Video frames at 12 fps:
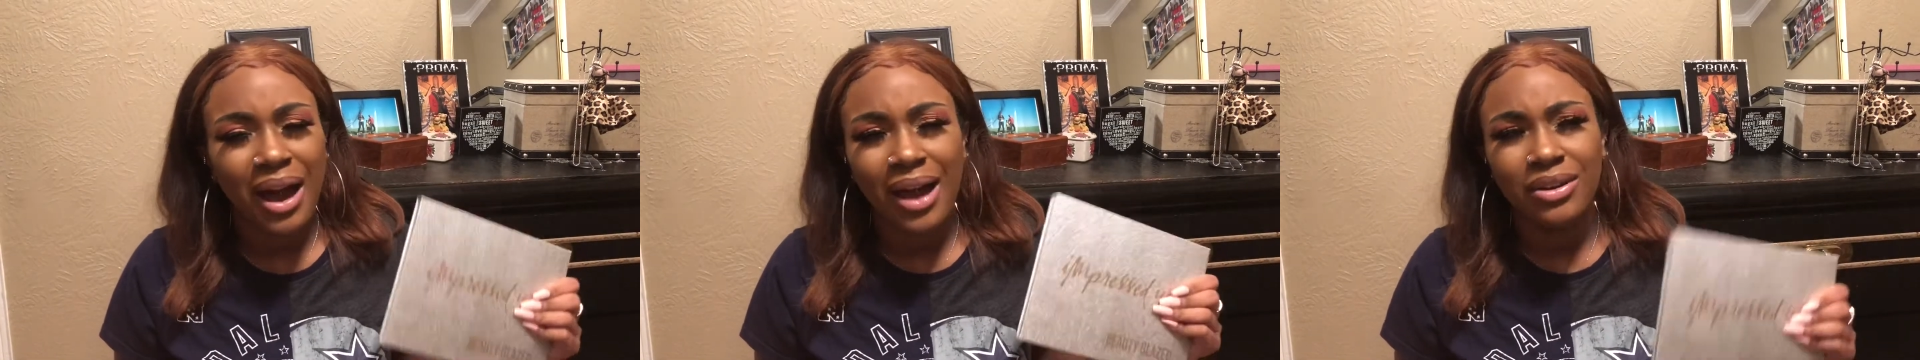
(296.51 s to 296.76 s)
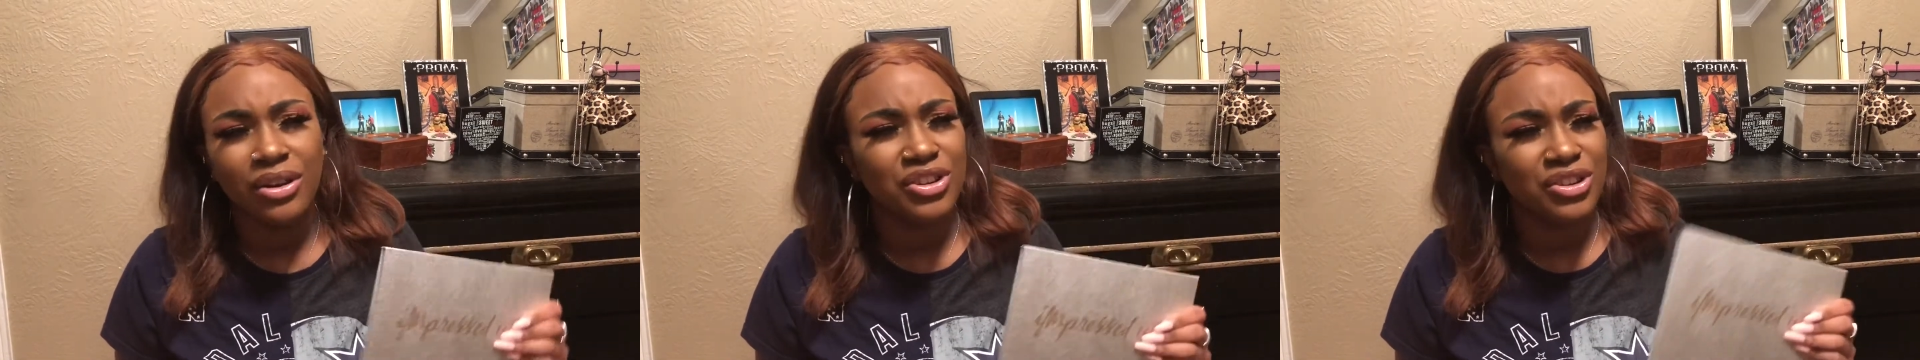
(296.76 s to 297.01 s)
I
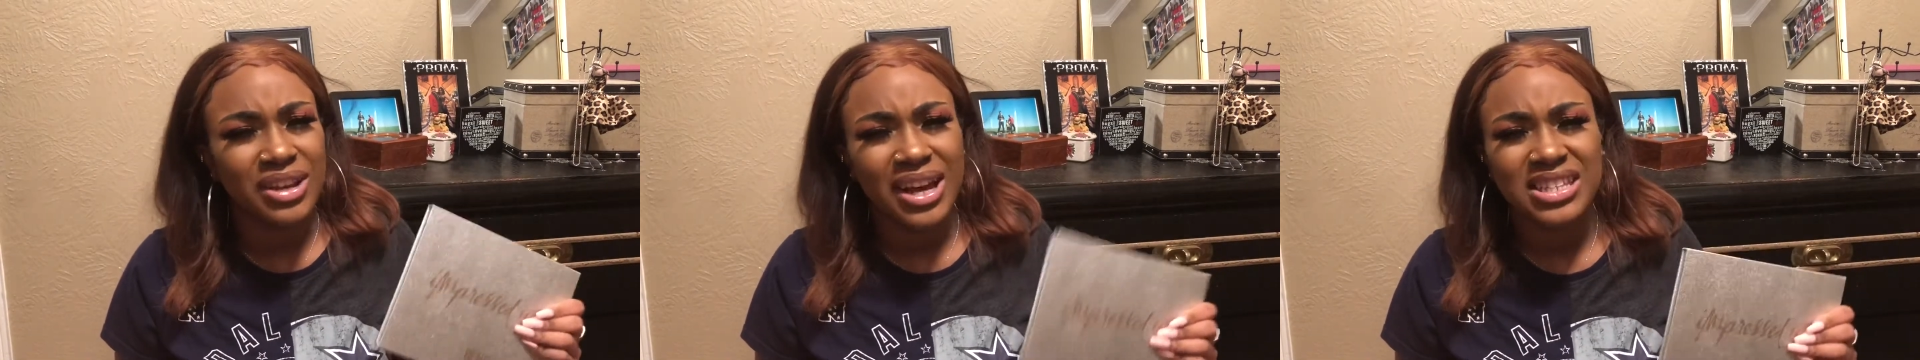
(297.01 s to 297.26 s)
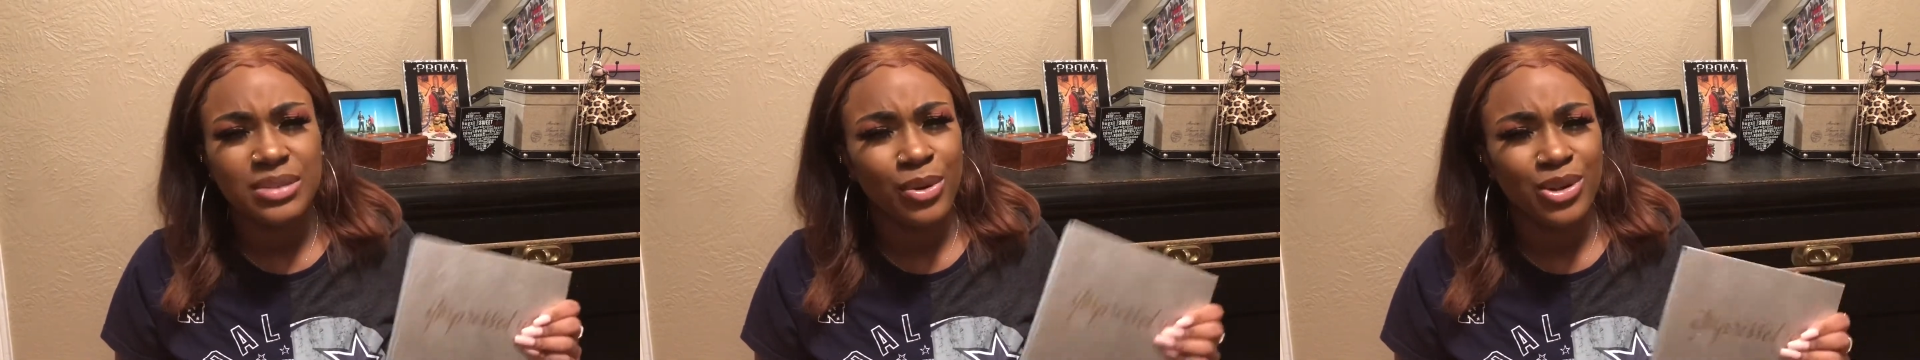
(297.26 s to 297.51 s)
know they're
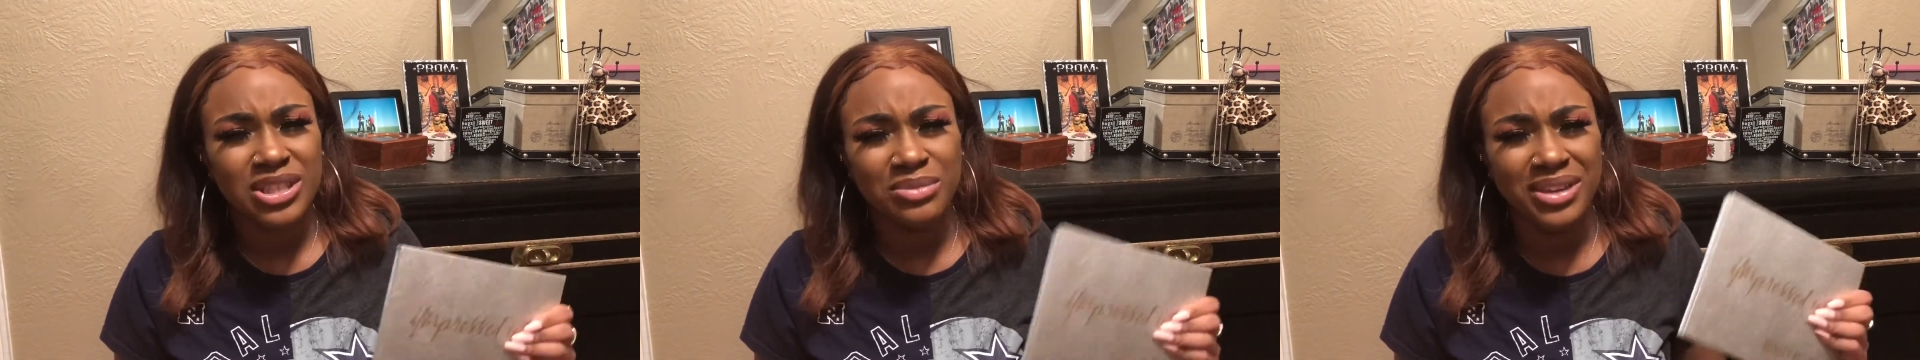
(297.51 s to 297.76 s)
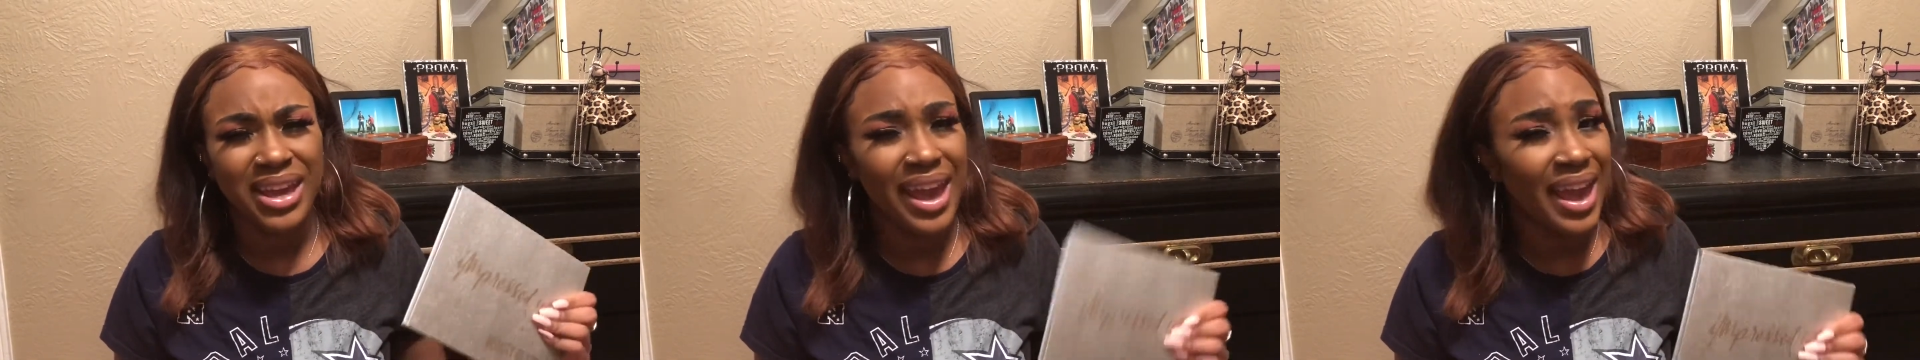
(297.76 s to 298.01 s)
not supposed to
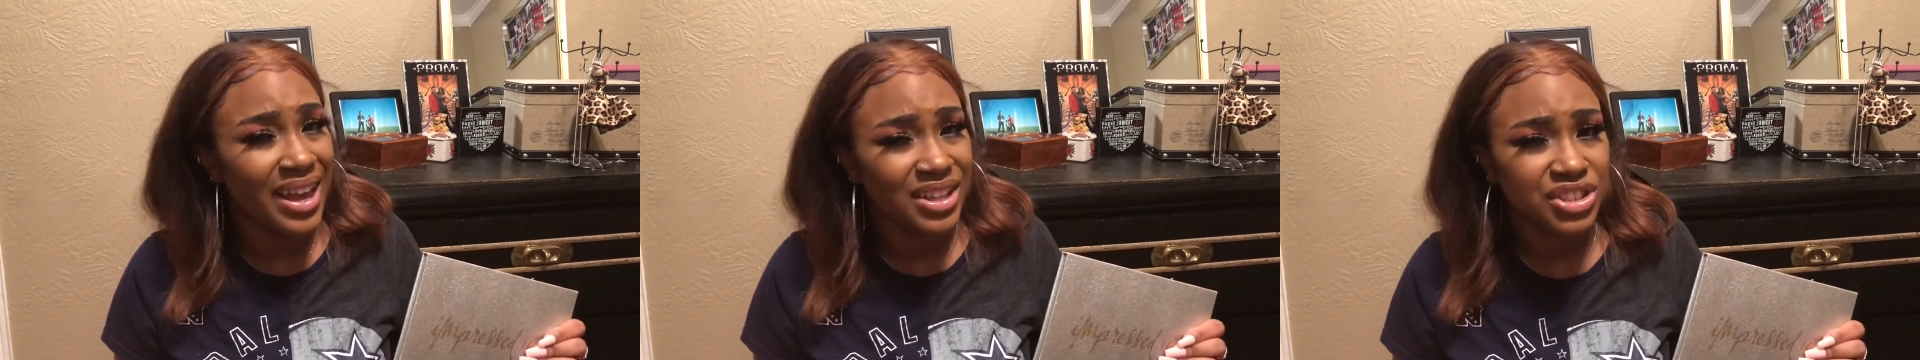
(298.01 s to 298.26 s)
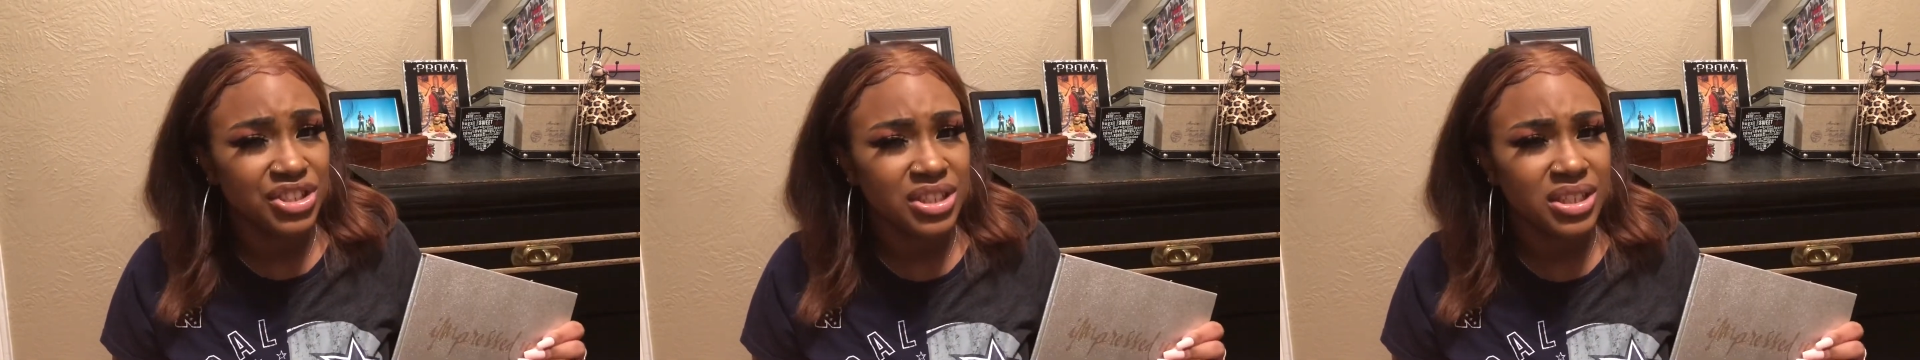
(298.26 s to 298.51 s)
be
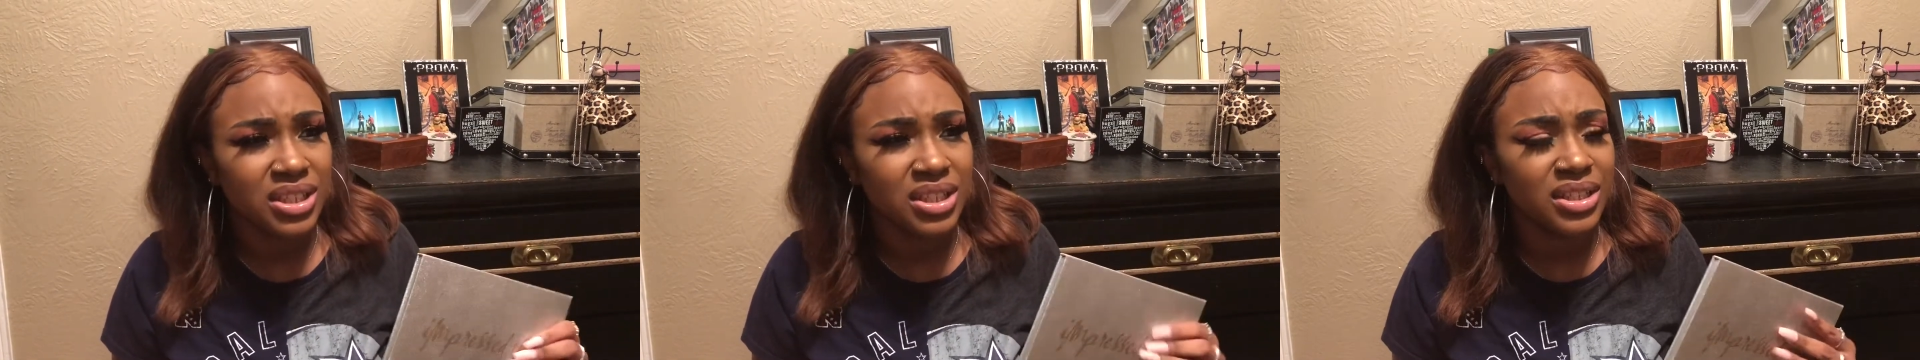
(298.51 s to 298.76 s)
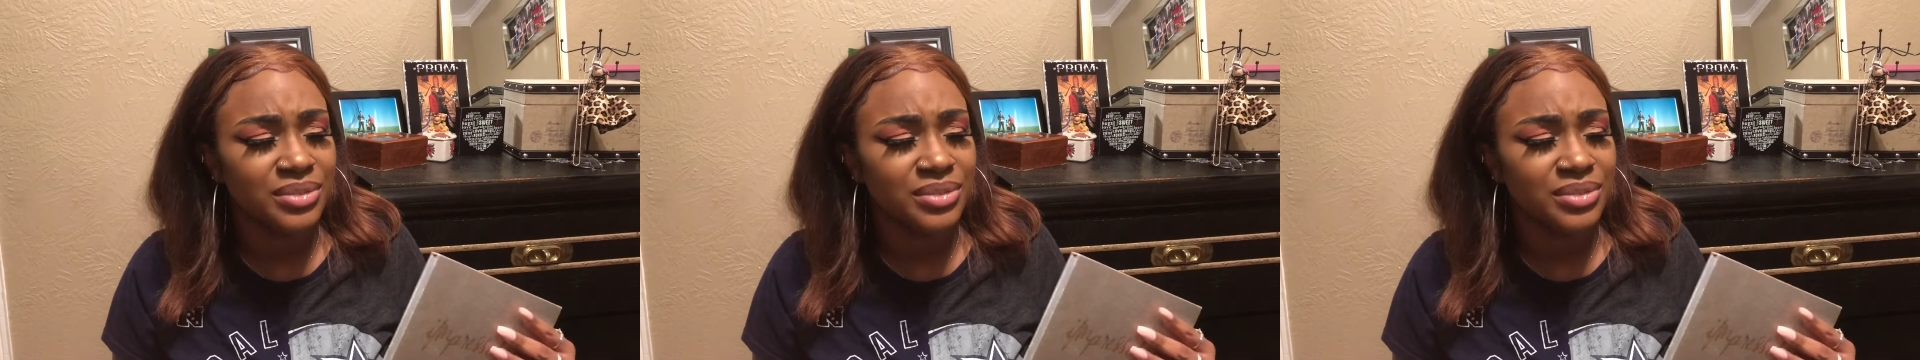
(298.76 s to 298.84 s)
ashy.